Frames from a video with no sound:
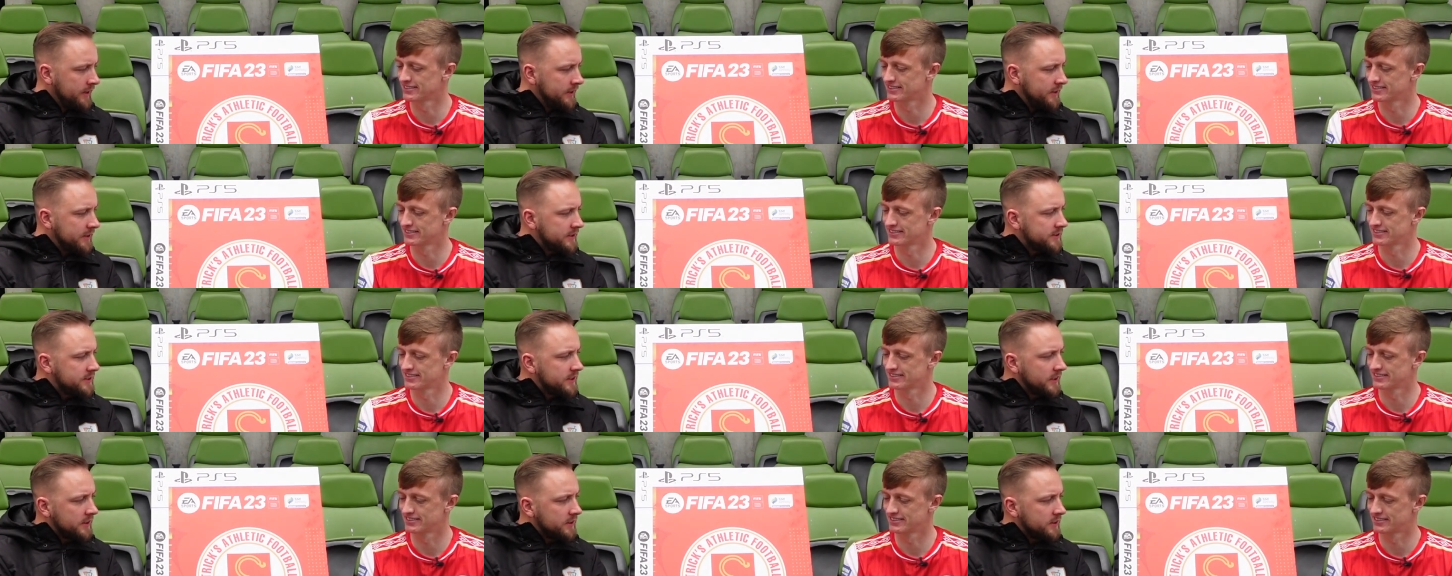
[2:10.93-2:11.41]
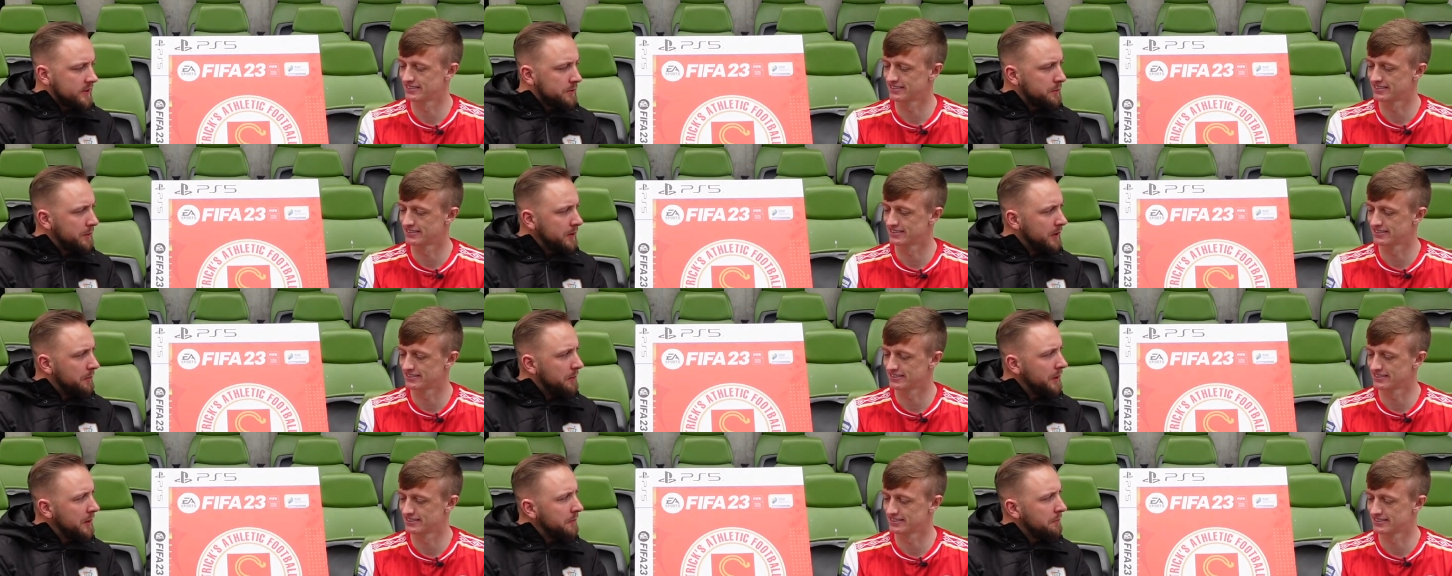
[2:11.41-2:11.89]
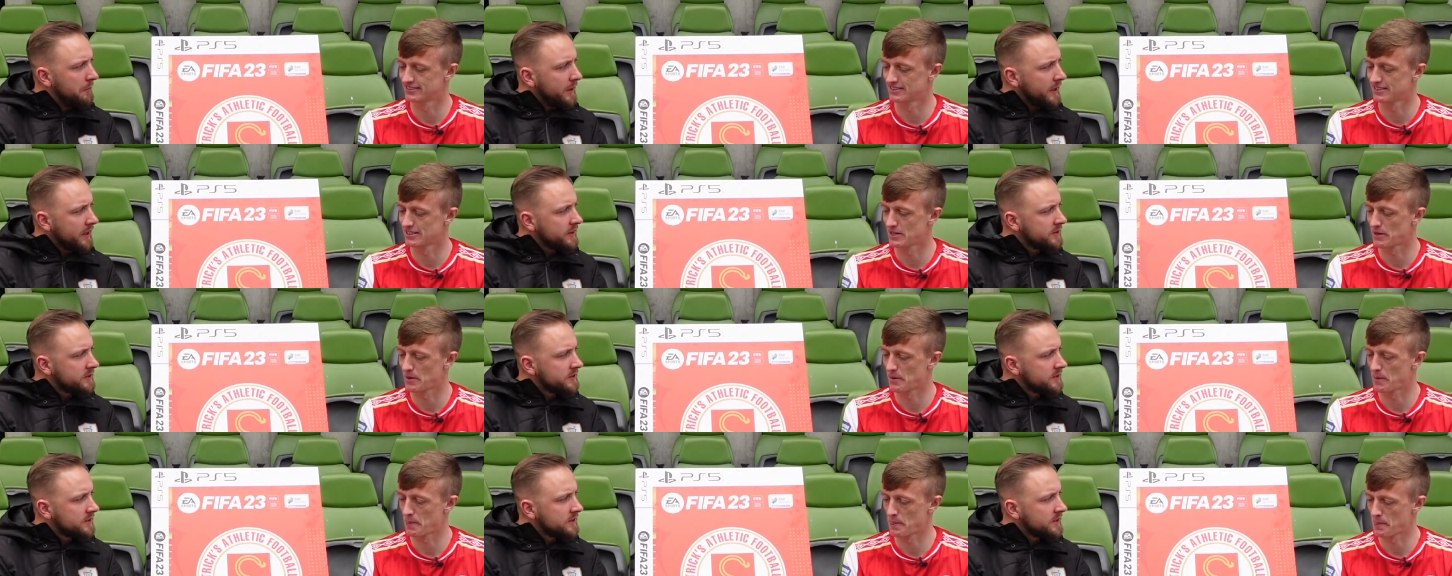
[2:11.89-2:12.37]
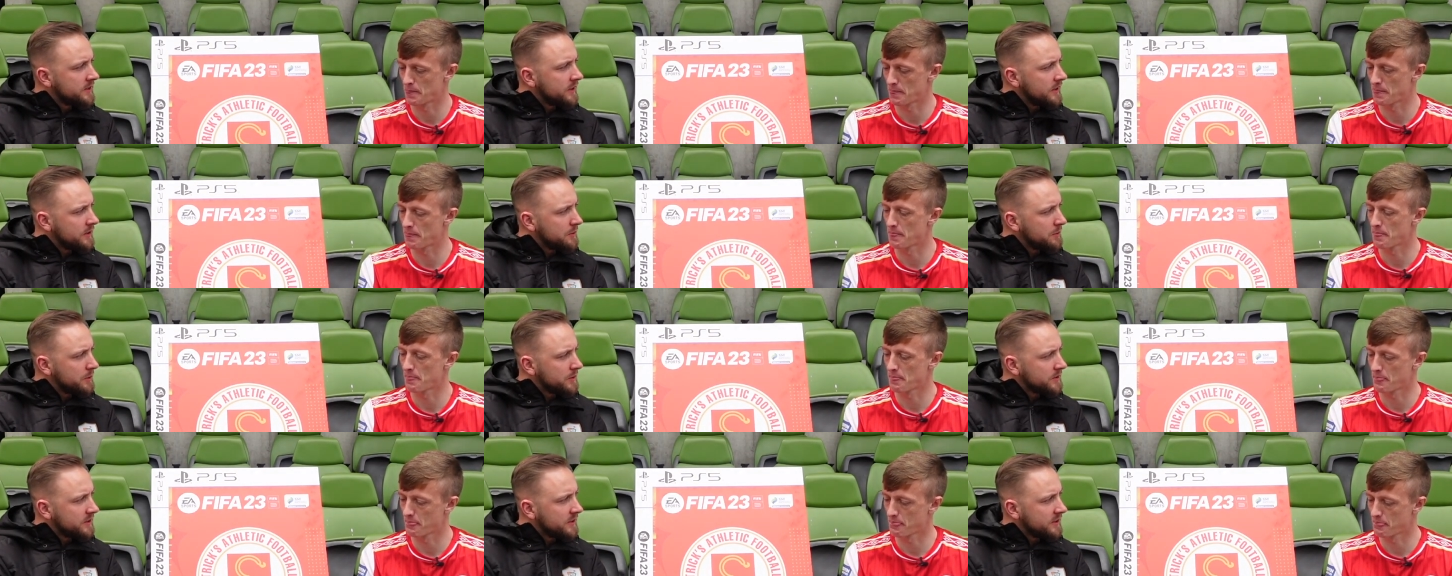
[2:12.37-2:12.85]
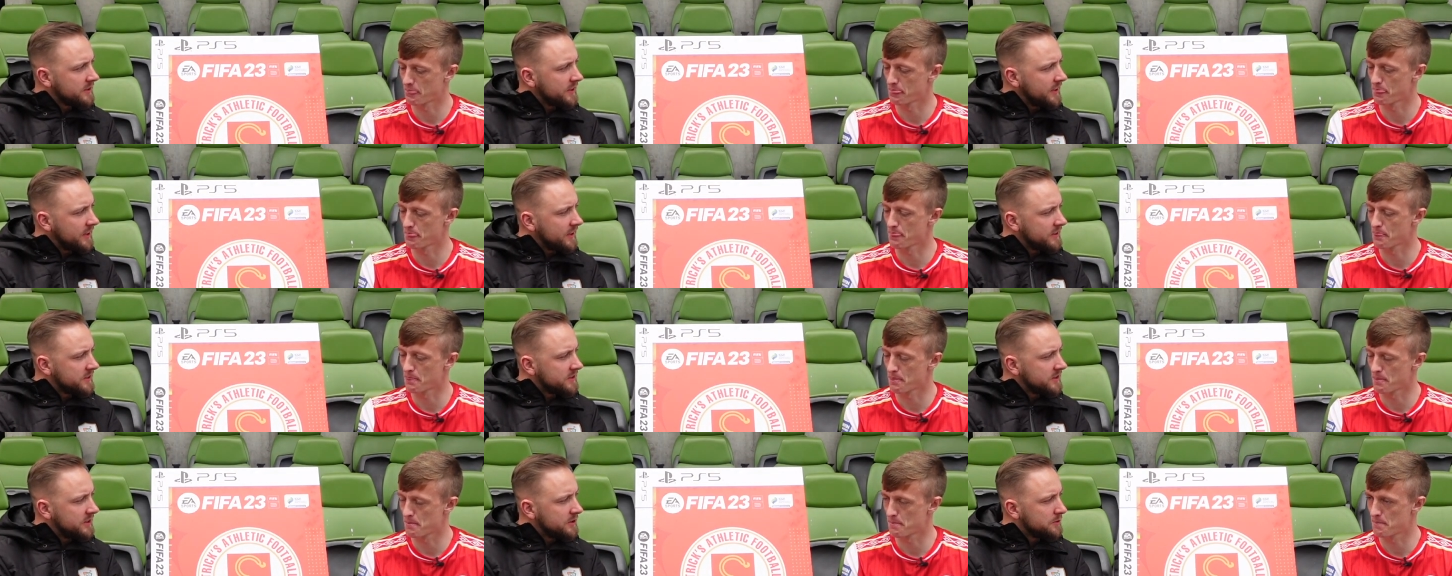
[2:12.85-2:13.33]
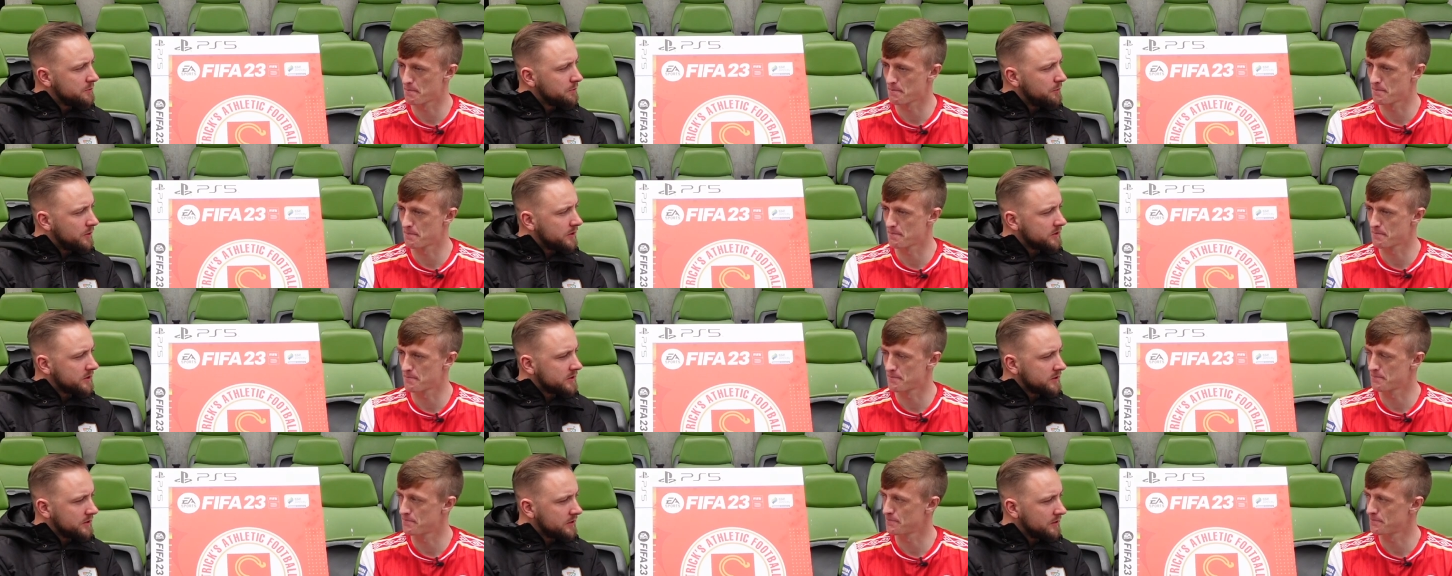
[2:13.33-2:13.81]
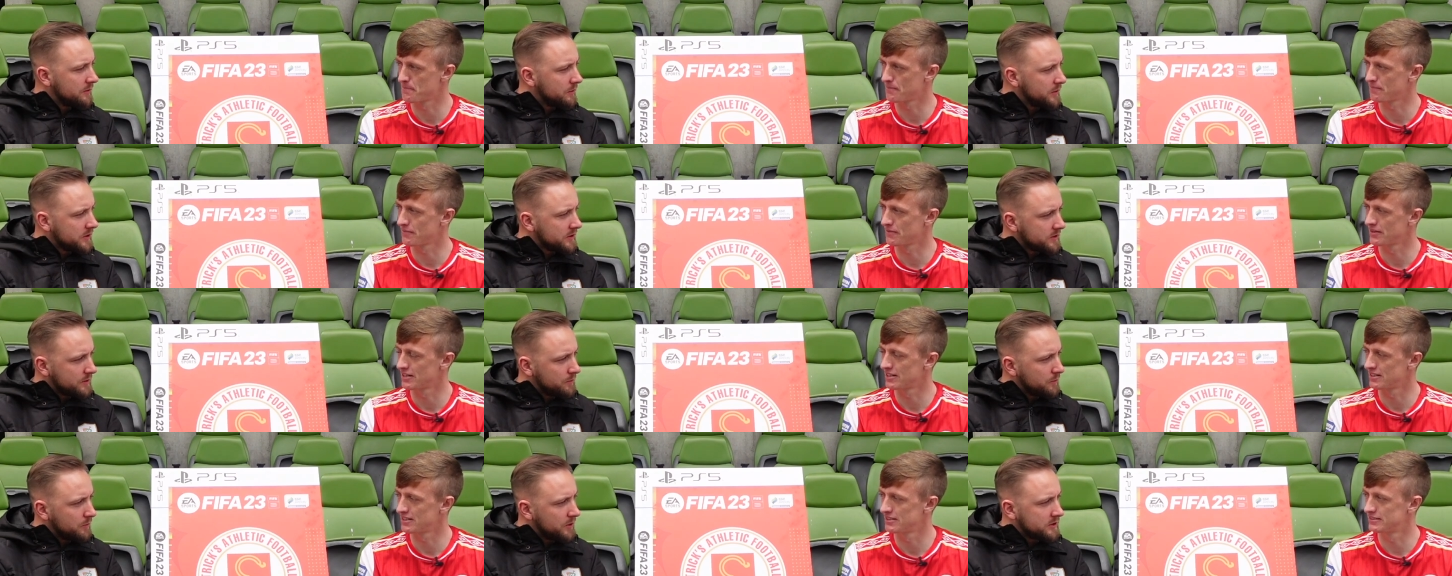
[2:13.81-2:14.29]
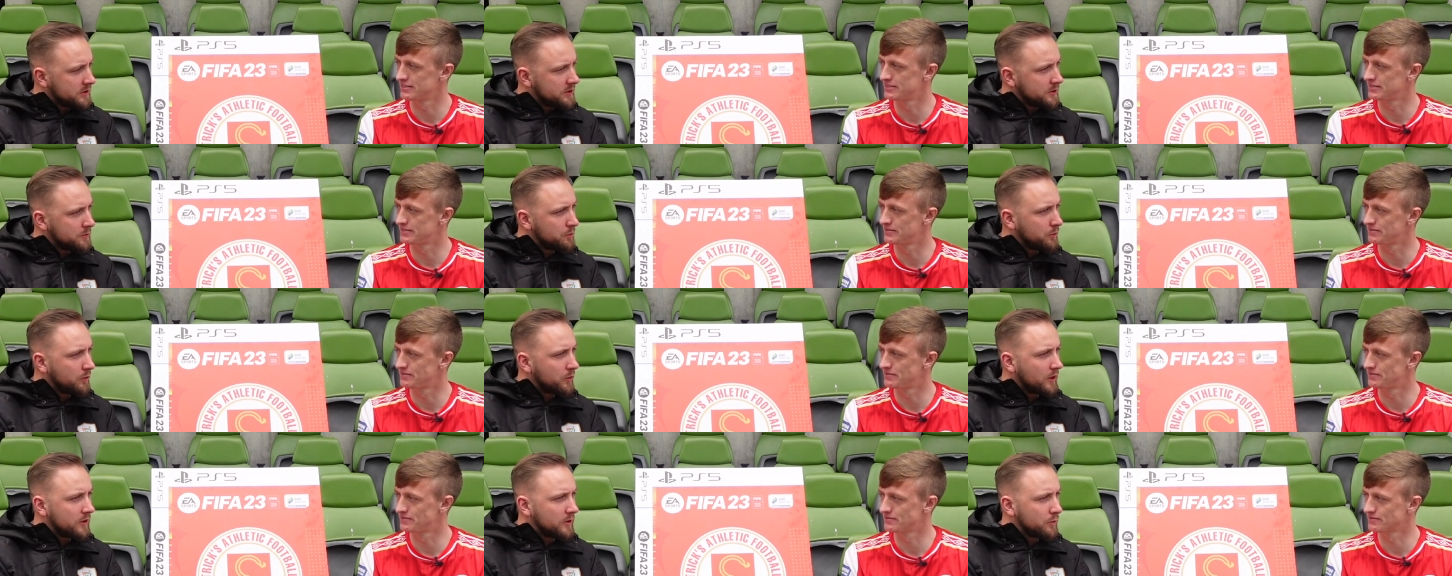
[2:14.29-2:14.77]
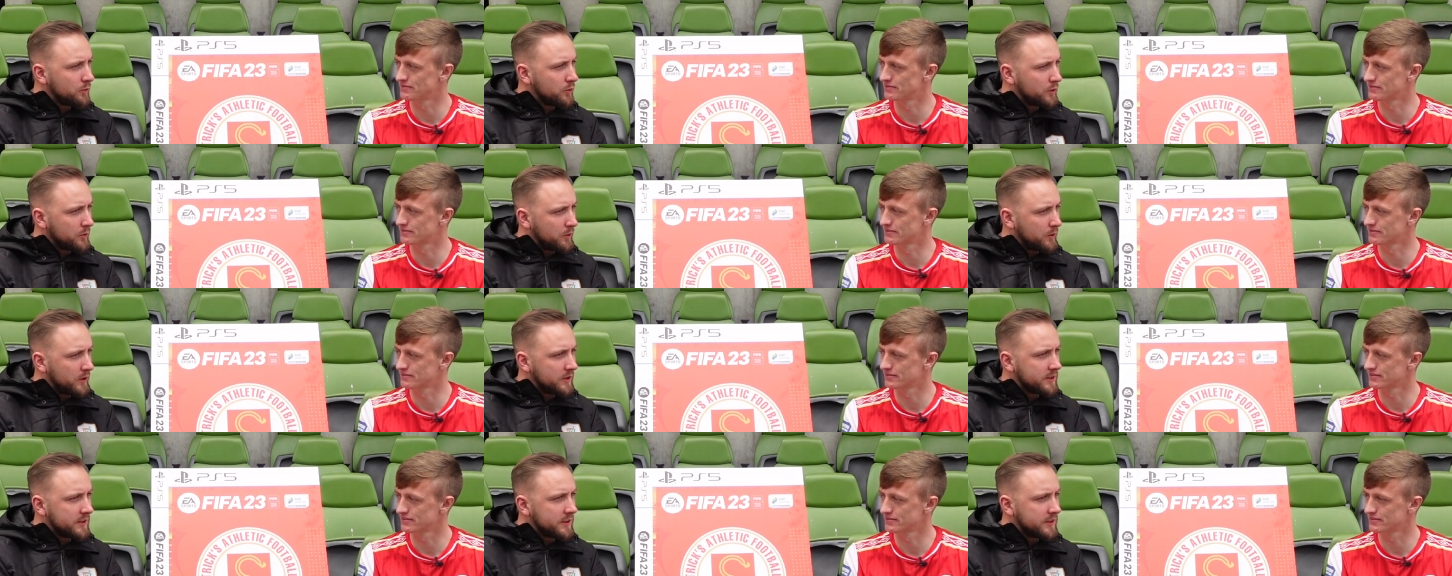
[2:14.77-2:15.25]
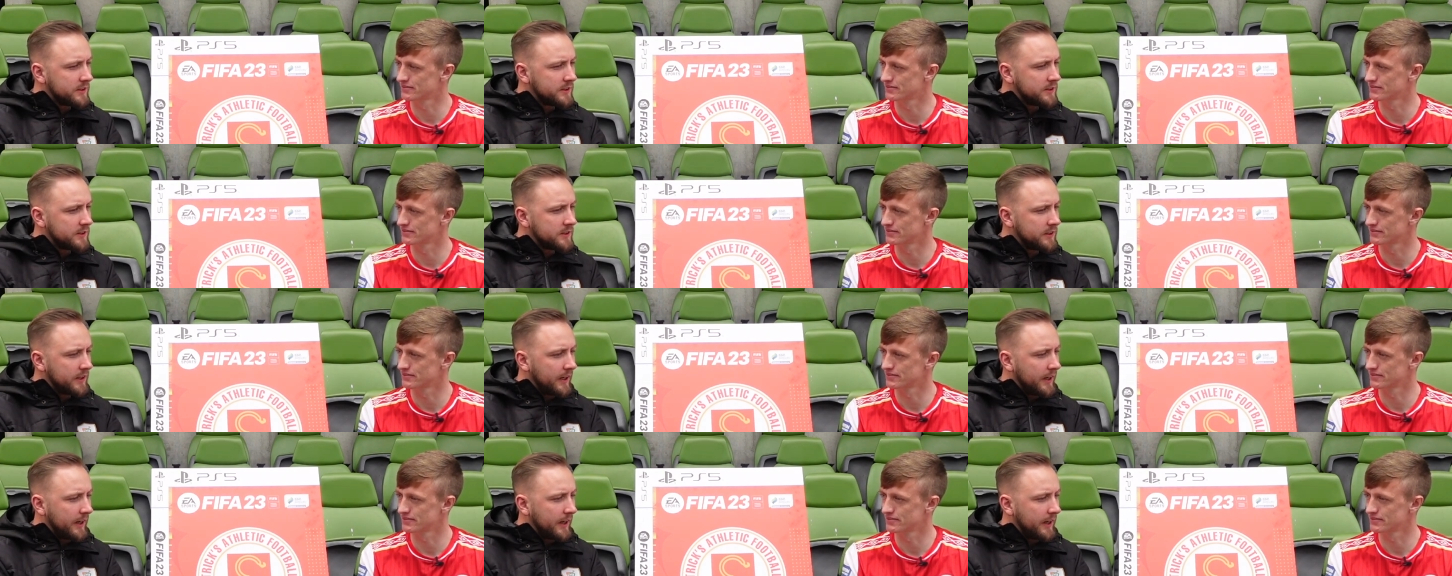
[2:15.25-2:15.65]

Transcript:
Speaker 1: this season. It's been a bit mixed. I suppose the start of the season wasn't what you would have wanted.